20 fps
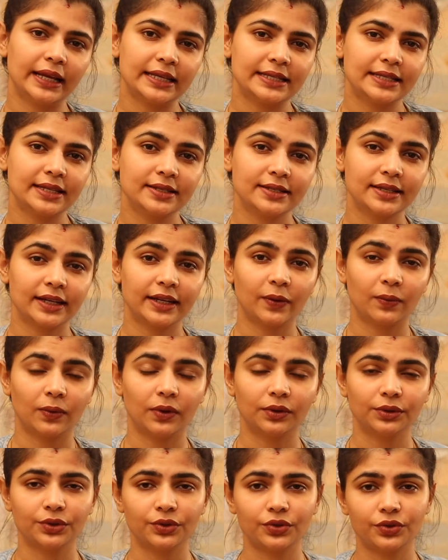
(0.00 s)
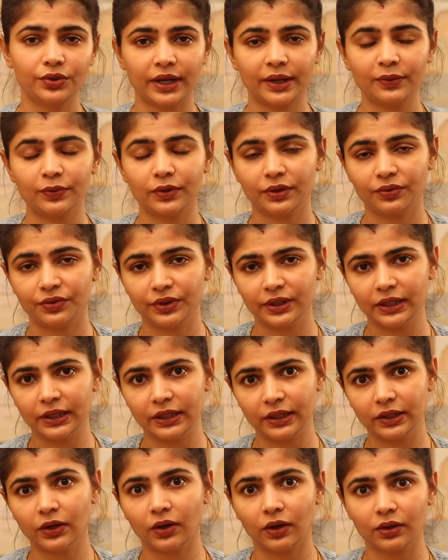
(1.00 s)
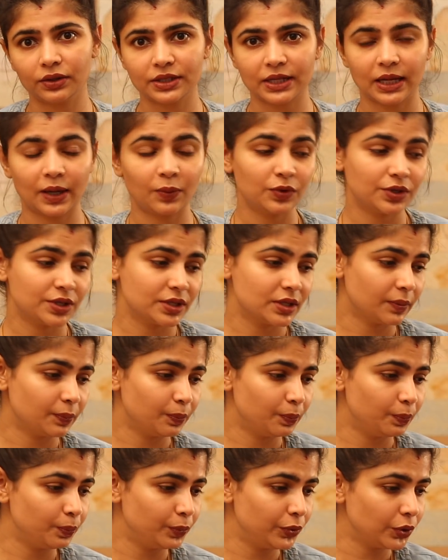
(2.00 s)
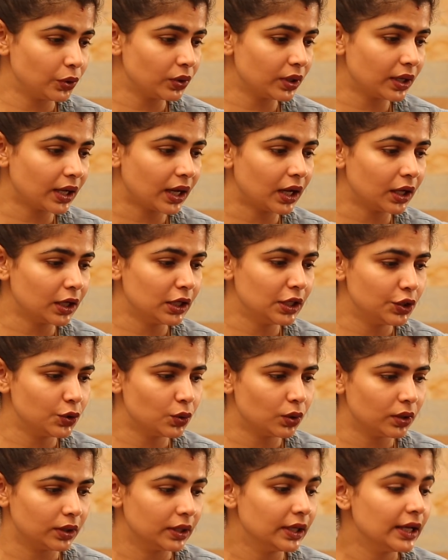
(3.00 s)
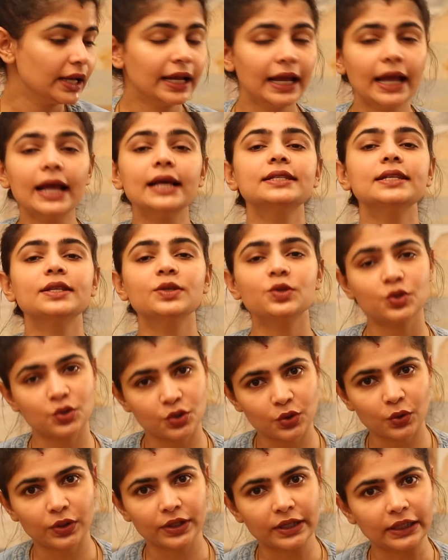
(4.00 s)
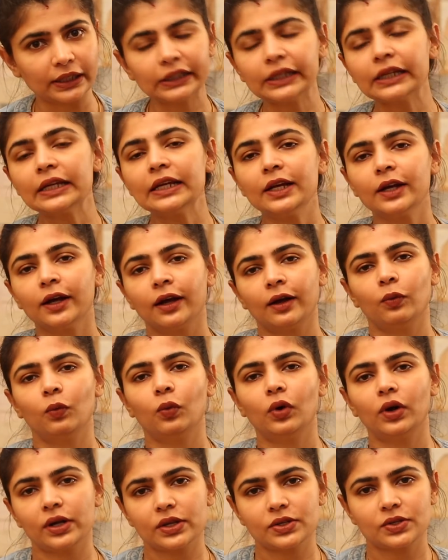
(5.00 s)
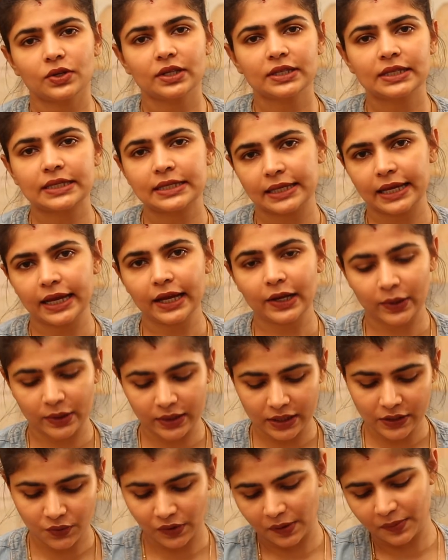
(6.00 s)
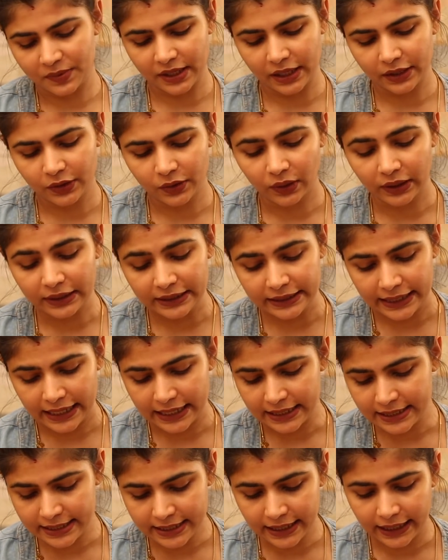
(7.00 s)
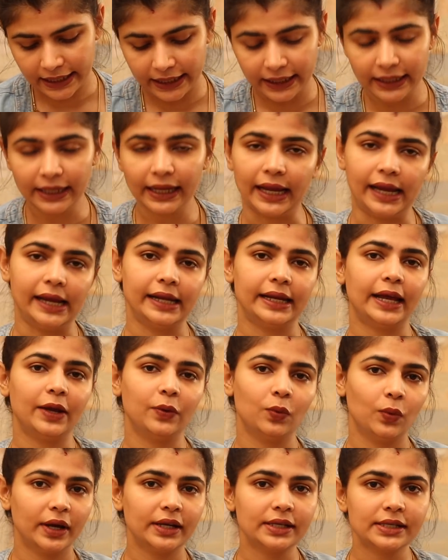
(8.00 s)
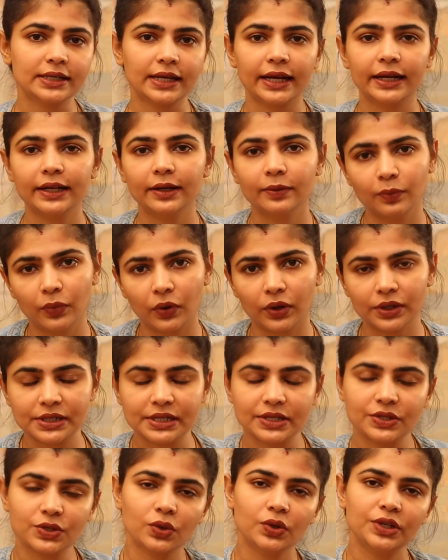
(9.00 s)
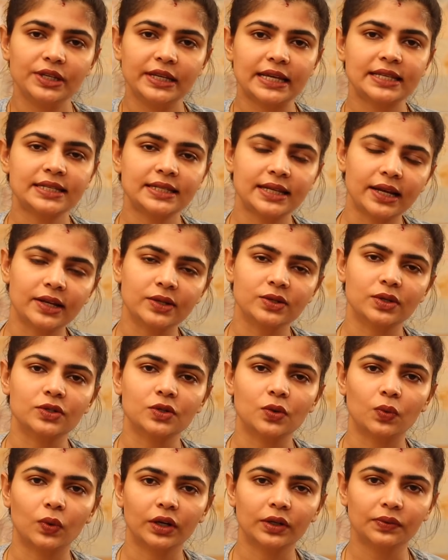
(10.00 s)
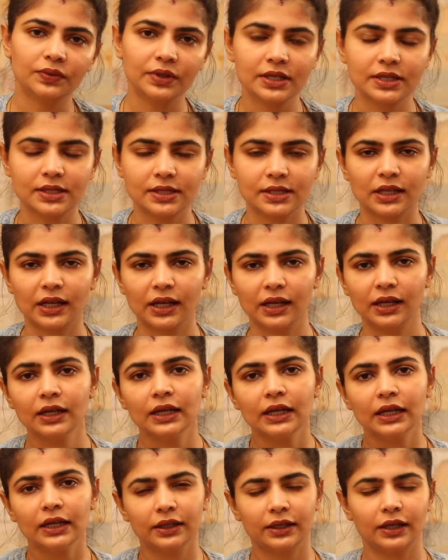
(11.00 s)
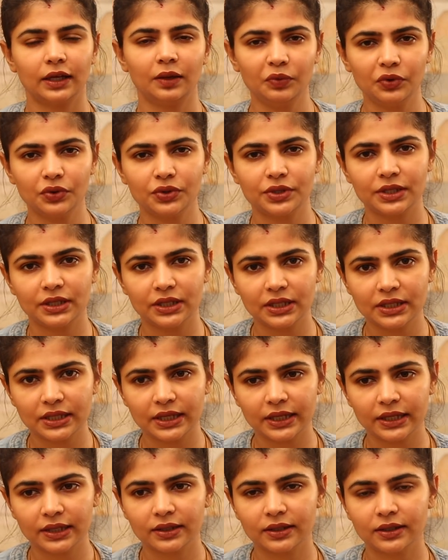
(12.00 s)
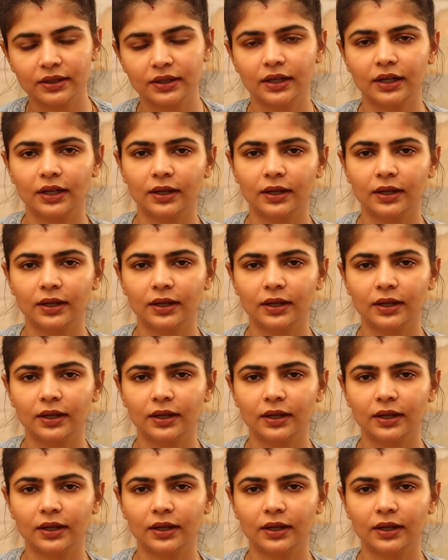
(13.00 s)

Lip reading: essence that I wanted to try for a really long time, which is the Pyunkang Essence Toner, was on sale on this website called Yes Style, and I went ahead and bought it. So Yes Style is also one of these K-beauty retailer